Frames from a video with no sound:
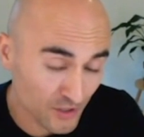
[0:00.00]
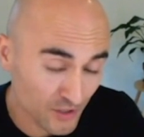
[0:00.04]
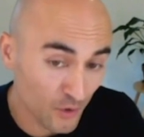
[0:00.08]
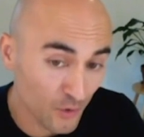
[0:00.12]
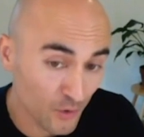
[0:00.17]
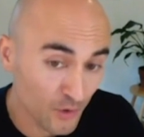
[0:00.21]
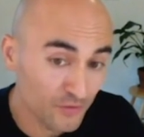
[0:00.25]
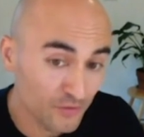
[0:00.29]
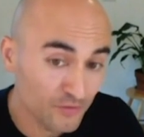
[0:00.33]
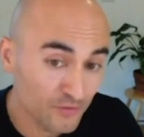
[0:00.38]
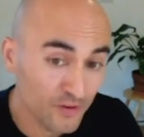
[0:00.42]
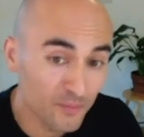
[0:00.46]

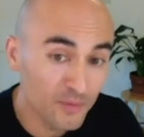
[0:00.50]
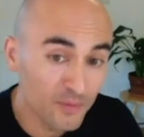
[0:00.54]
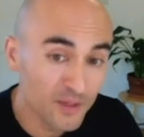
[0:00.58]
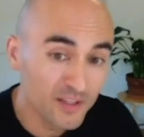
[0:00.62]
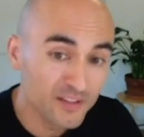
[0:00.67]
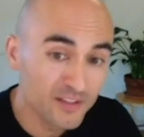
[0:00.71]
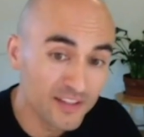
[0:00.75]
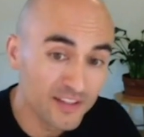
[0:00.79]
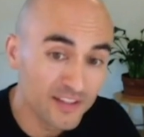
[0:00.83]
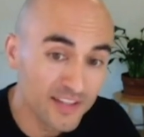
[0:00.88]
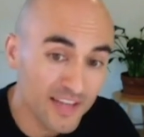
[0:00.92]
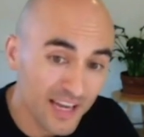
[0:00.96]
going
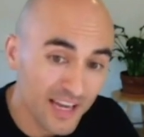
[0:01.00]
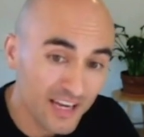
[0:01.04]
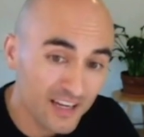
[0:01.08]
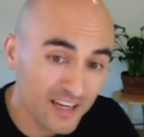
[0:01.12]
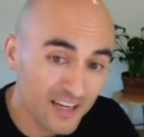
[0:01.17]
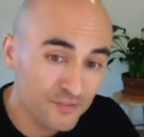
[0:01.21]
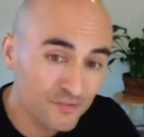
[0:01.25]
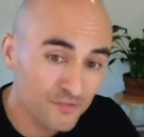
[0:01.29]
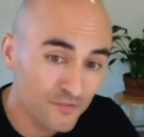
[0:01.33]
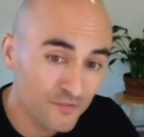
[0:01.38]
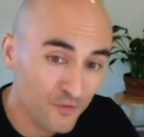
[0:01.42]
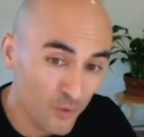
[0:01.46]
from
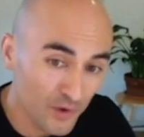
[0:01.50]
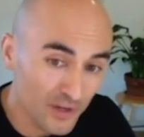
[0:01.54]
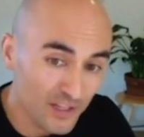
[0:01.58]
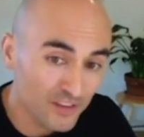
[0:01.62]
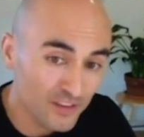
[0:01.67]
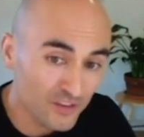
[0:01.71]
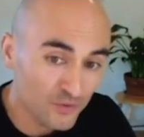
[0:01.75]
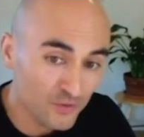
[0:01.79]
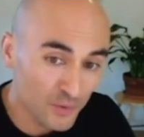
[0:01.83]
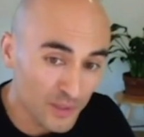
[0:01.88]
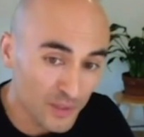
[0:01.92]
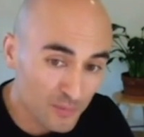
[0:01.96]
negative
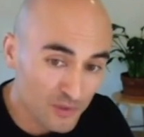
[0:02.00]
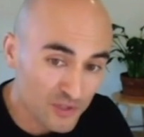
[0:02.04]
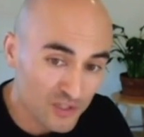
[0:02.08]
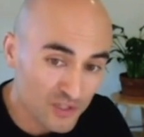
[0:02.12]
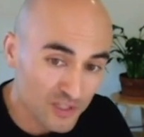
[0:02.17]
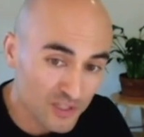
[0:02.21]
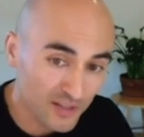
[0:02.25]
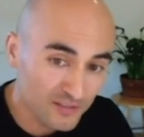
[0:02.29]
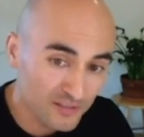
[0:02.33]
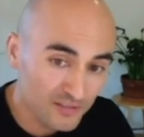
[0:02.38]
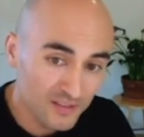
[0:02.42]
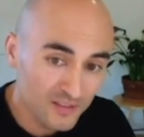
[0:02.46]

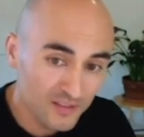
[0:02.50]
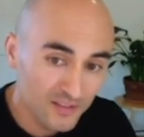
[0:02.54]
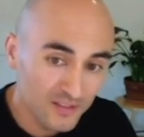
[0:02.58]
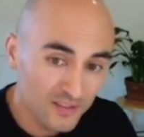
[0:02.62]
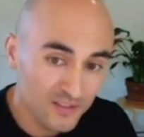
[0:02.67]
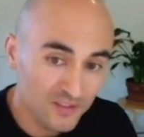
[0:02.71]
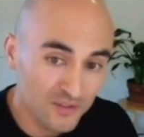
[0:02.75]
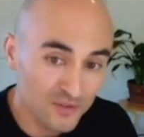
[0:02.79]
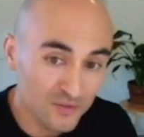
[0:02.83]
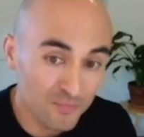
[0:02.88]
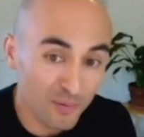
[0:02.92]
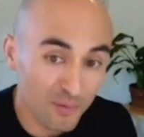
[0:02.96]
43%
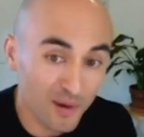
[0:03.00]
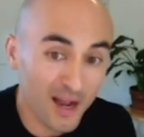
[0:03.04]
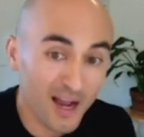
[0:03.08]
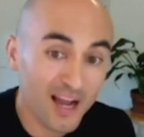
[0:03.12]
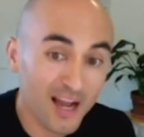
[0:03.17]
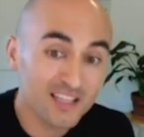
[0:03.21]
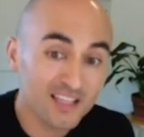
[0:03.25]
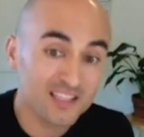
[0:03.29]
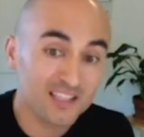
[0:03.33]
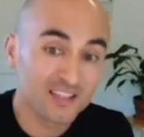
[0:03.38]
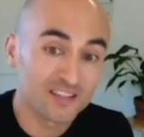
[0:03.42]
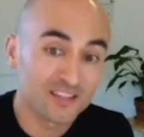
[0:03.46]
to
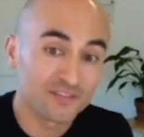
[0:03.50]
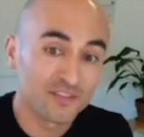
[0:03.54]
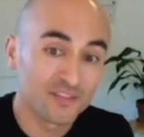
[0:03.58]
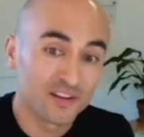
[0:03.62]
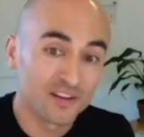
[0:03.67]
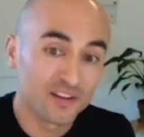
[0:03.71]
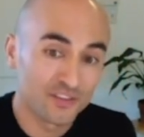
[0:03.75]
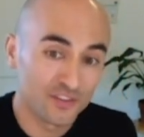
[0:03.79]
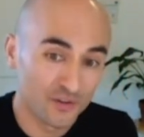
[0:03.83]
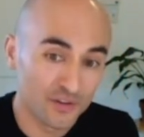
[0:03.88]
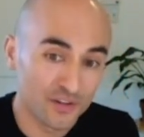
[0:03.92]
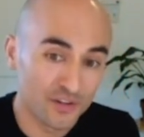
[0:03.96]
positive
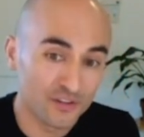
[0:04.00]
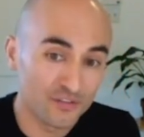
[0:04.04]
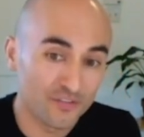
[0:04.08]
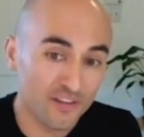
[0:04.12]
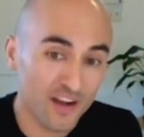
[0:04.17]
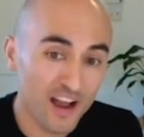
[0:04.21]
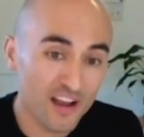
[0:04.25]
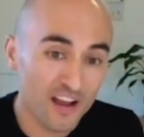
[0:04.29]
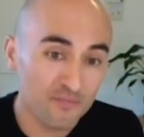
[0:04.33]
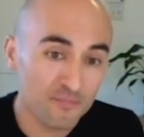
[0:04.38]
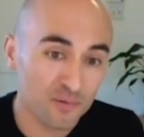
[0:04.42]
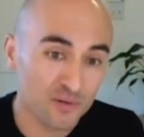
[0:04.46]

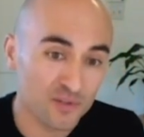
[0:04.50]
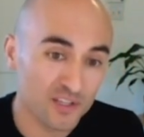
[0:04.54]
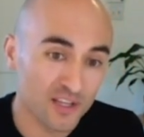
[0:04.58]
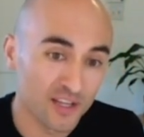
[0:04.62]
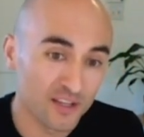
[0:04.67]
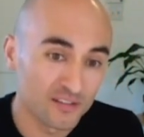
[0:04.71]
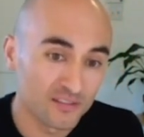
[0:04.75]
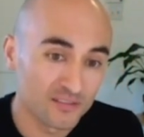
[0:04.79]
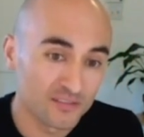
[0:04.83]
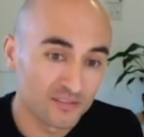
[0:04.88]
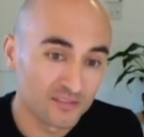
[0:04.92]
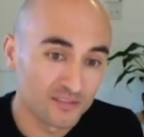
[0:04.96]

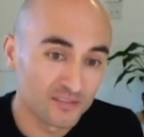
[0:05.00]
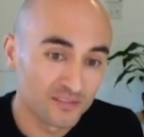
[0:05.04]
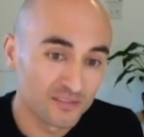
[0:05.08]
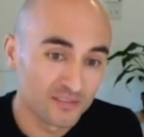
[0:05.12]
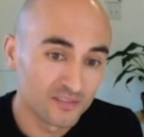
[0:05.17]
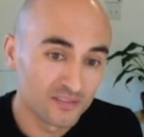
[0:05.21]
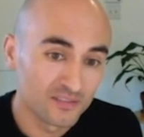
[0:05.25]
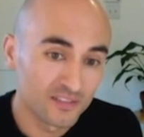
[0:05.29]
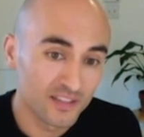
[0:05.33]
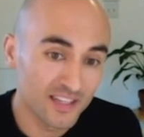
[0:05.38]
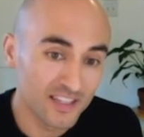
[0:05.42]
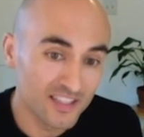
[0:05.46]
35%
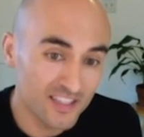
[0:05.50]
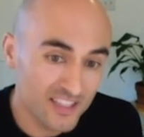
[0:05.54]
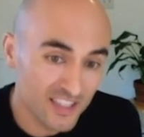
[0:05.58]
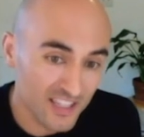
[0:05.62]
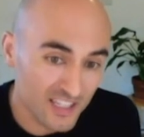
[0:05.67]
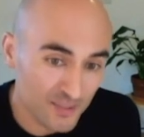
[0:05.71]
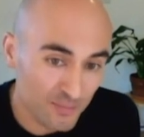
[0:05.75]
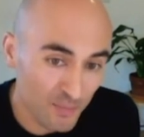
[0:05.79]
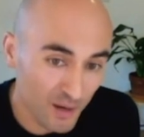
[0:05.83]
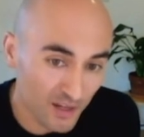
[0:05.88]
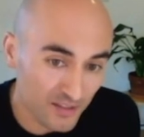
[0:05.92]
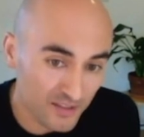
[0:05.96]
in
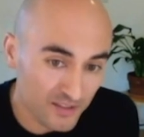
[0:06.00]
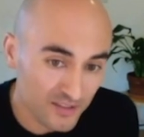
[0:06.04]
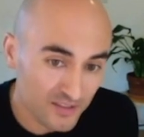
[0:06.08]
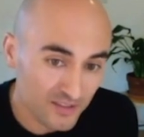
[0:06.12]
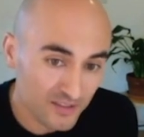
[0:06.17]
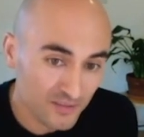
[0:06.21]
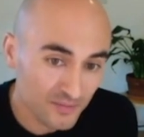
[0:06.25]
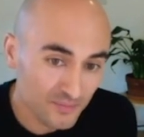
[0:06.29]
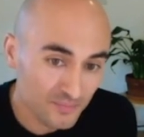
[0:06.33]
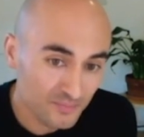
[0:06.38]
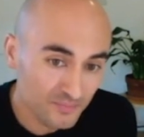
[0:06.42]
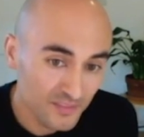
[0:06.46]
6
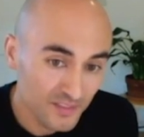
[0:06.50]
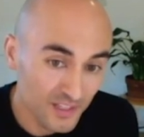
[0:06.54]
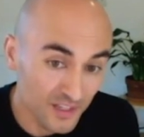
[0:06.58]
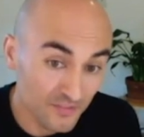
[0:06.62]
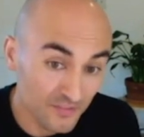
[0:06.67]
months.